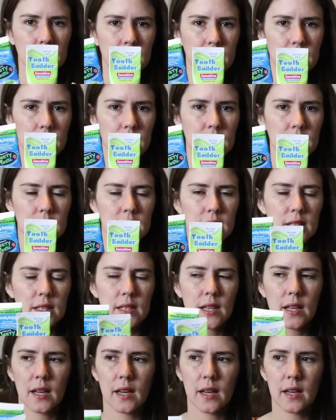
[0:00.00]
of these.
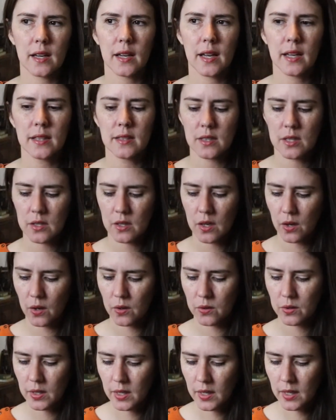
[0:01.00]
And
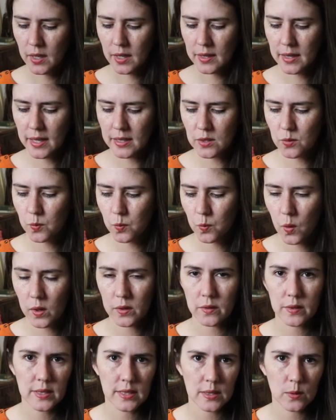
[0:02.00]
so that's
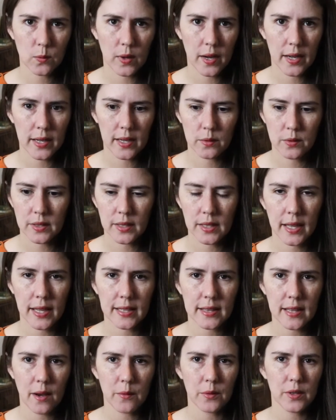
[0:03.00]
one reason why I really
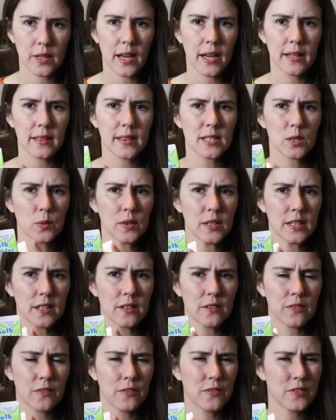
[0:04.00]
like that one. This one
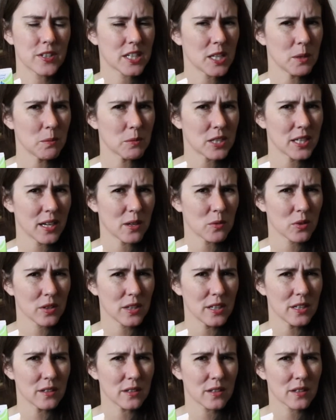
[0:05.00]
here seems to get
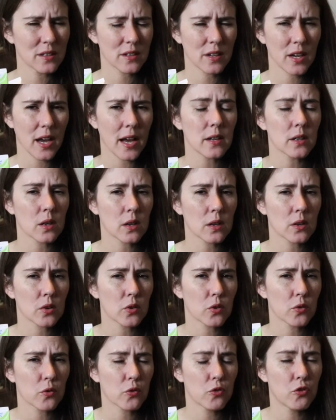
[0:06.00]
really kind of
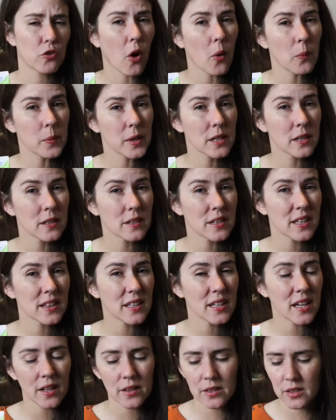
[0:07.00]
foamier than
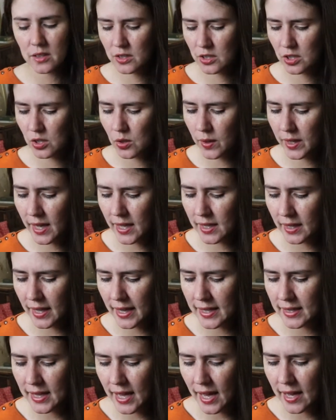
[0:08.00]
the others, so I kind of
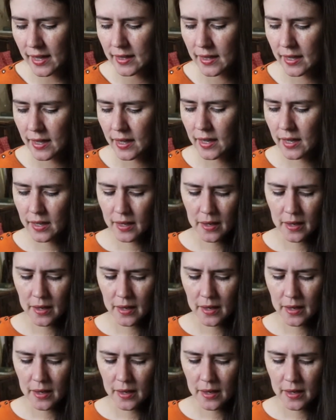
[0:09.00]
like that.